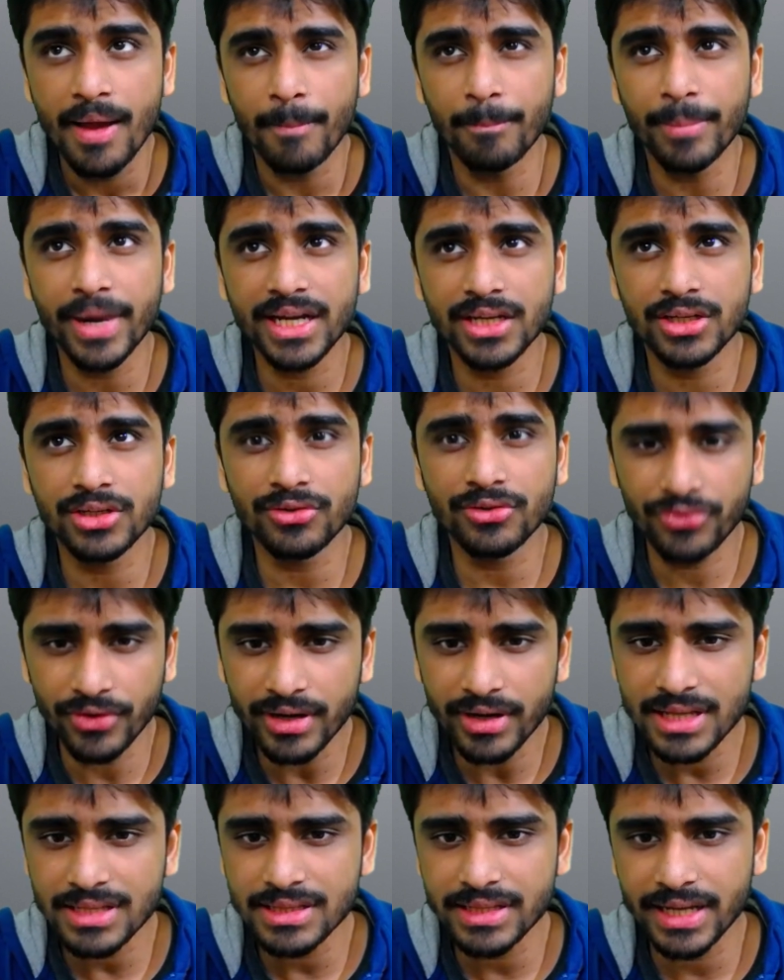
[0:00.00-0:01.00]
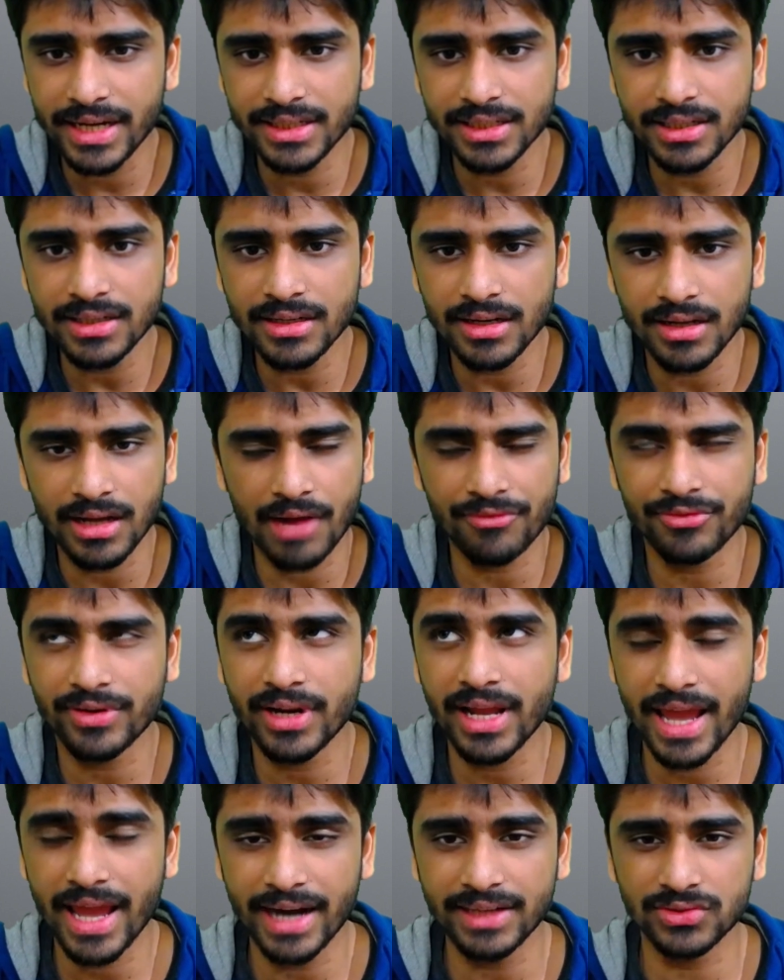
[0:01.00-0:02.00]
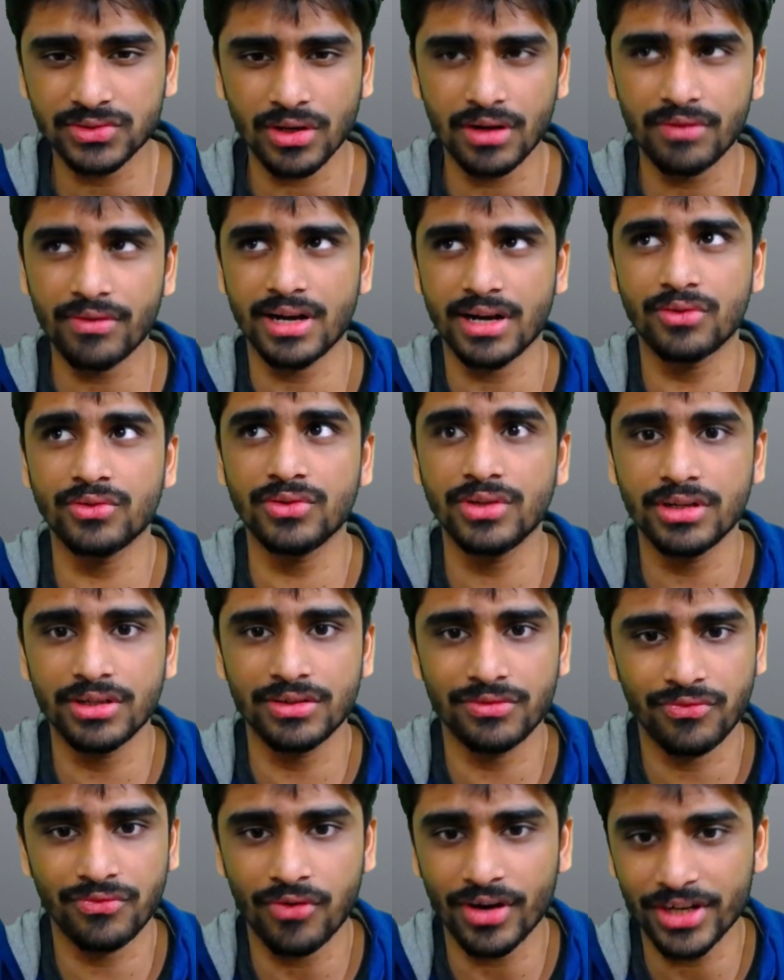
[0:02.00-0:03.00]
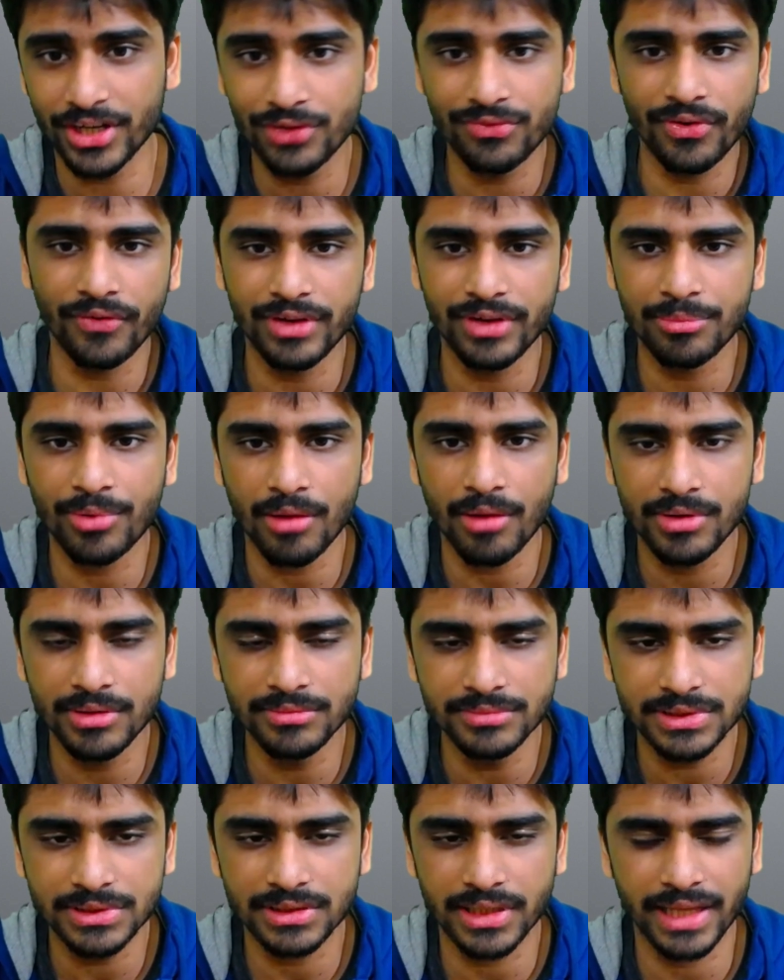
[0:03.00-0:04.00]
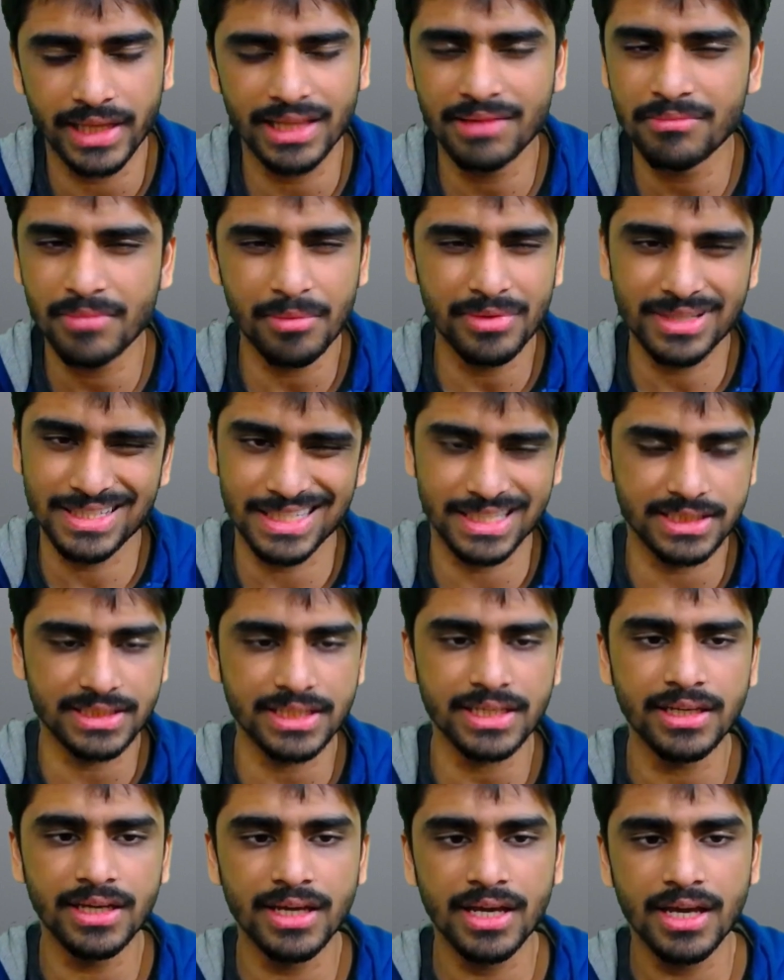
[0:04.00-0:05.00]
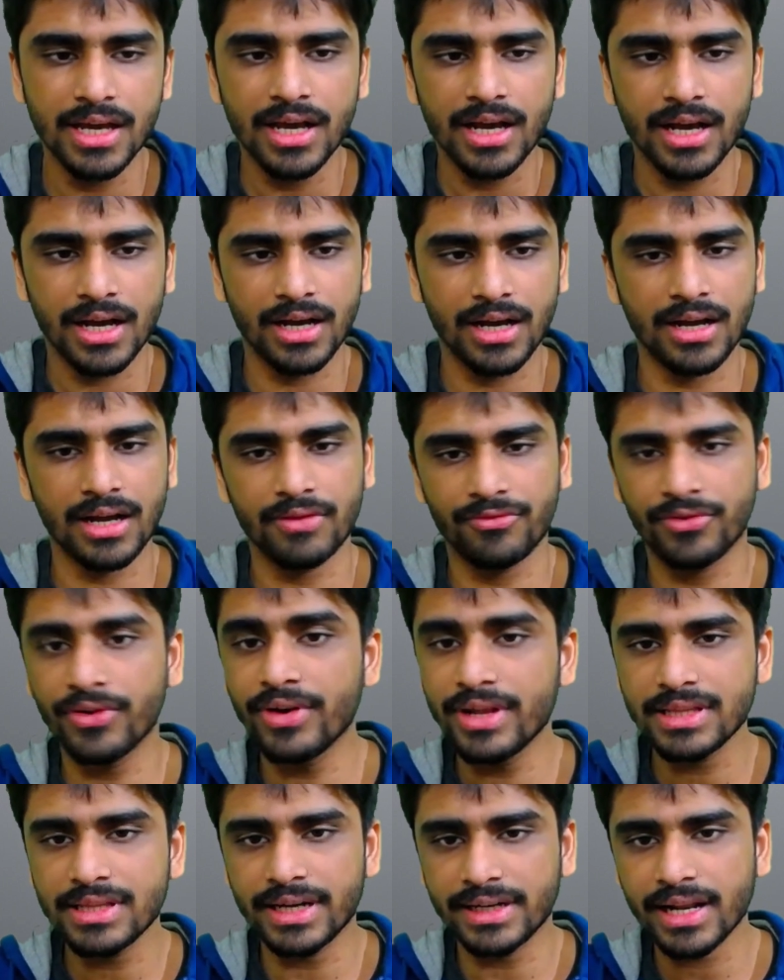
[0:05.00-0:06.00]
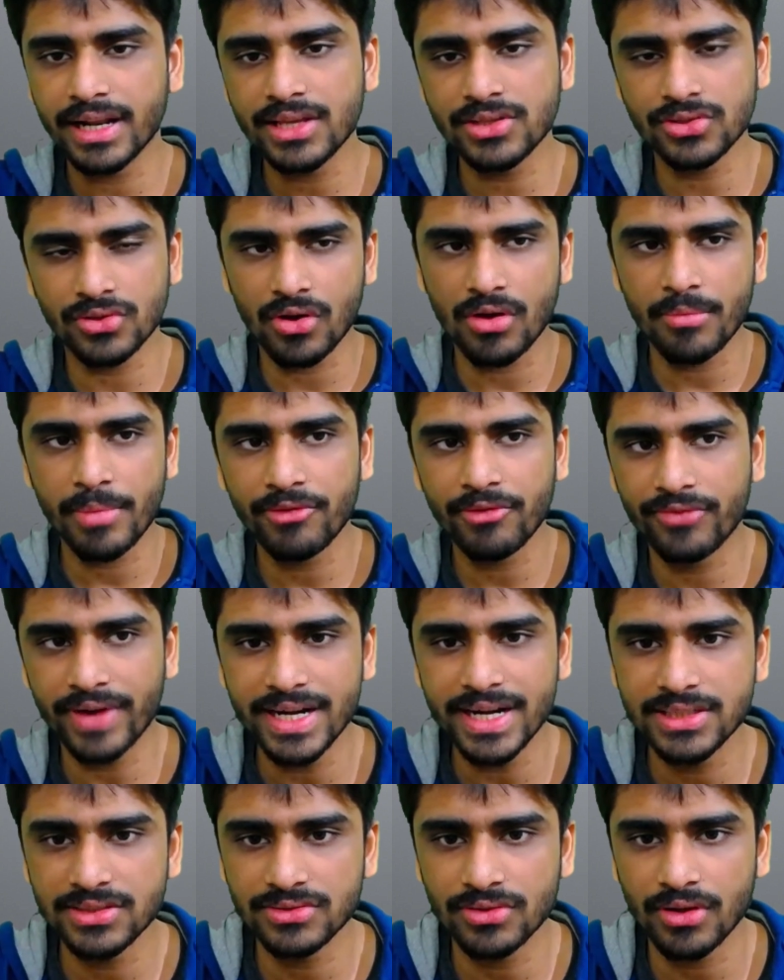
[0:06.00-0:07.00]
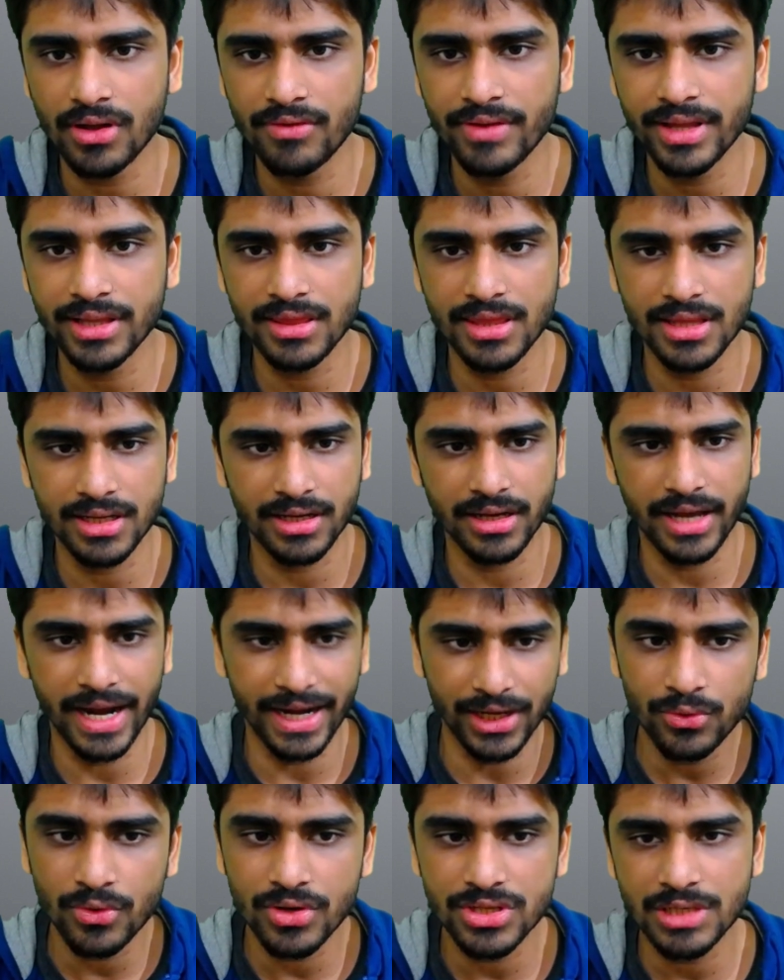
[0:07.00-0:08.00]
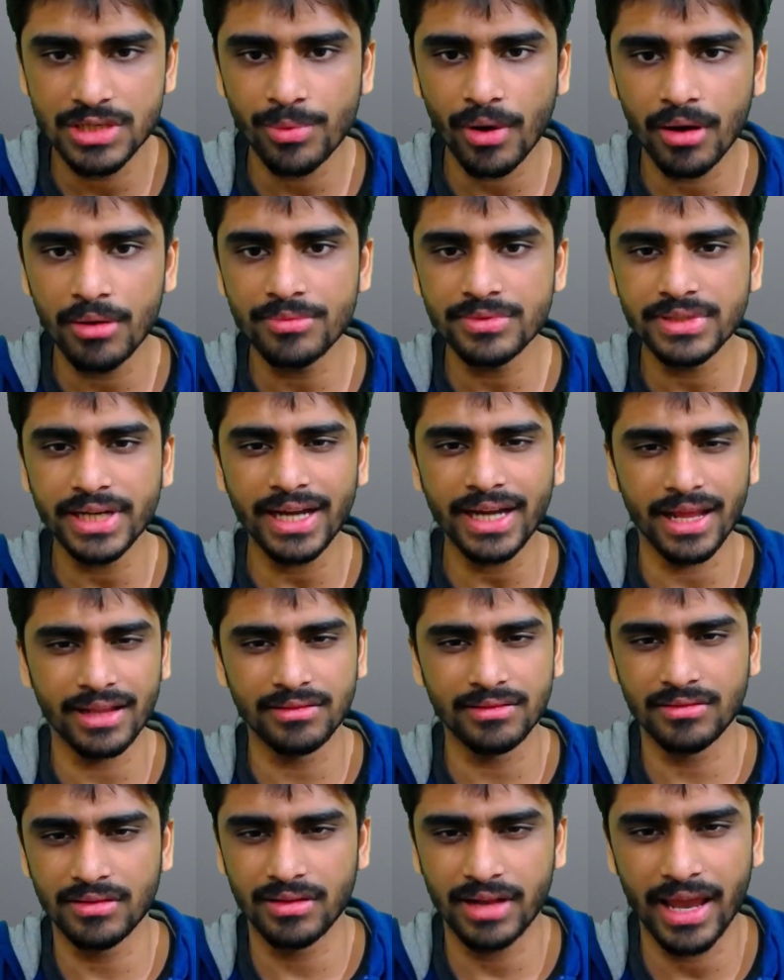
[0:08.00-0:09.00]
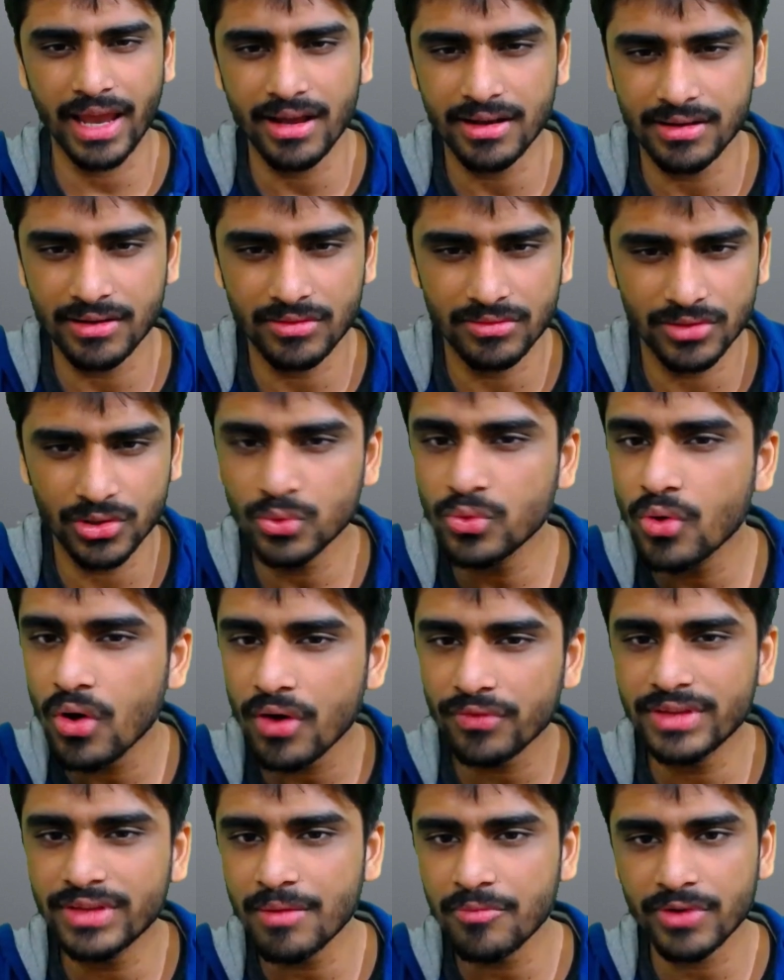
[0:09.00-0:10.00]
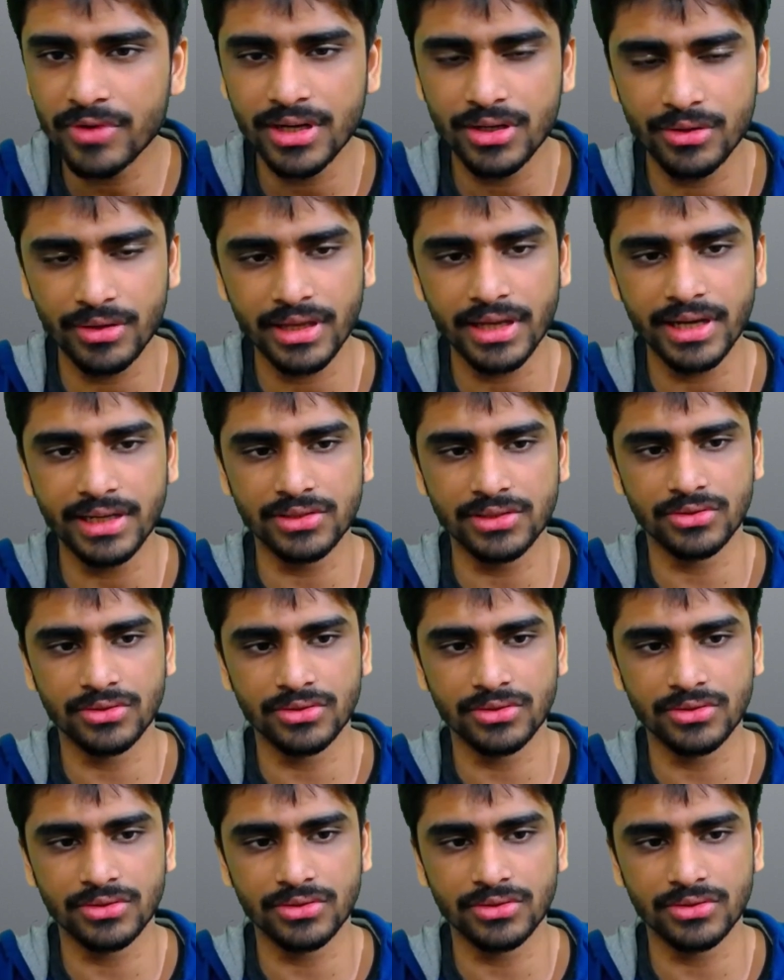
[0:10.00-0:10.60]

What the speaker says: But a few days later, after I had solved around 40 to 50 problems, I think maybe 60, a few days later, I saw my friends solving the A2OJ problem set and like two of them were doing it.